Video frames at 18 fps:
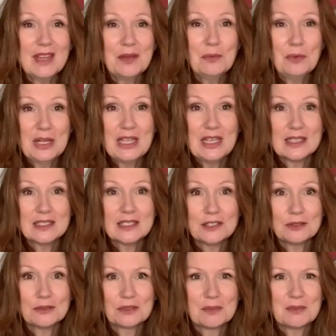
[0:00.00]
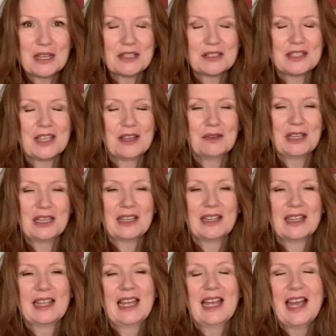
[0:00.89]
We're here to talk about sewing.
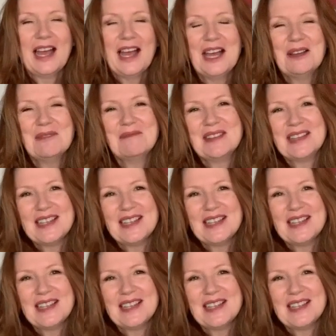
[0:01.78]
Um,